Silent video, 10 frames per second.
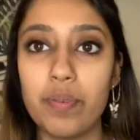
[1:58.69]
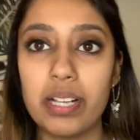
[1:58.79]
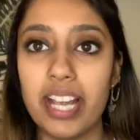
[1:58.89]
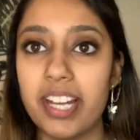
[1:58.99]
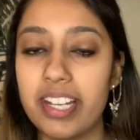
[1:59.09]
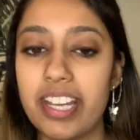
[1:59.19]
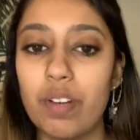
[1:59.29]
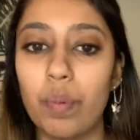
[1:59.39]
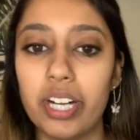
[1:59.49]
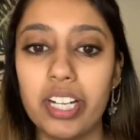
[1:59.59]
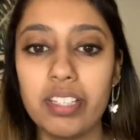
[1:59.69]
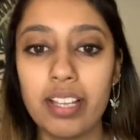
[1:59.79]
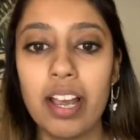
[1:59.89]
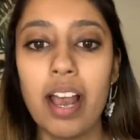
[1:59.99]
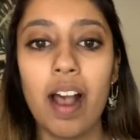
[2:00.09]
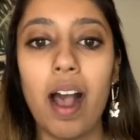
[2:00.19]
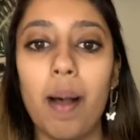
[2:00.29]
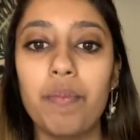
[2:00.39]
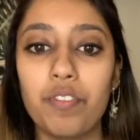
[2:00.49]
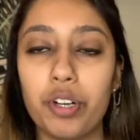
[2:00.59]
related keywords
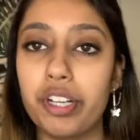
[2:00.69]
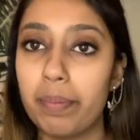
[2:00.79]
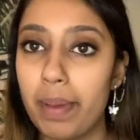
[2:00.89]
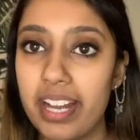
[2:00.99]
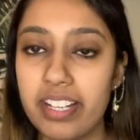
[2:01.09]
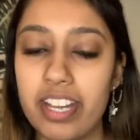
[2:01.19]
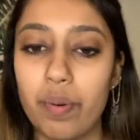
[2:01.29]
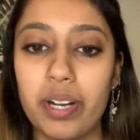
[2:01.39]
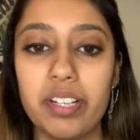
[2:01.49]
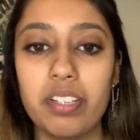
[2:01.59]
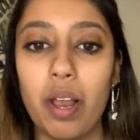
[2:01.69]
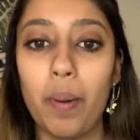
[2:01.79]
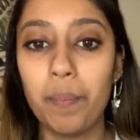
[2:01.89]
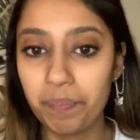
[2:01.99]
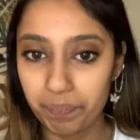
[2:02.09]
for your main keyword. So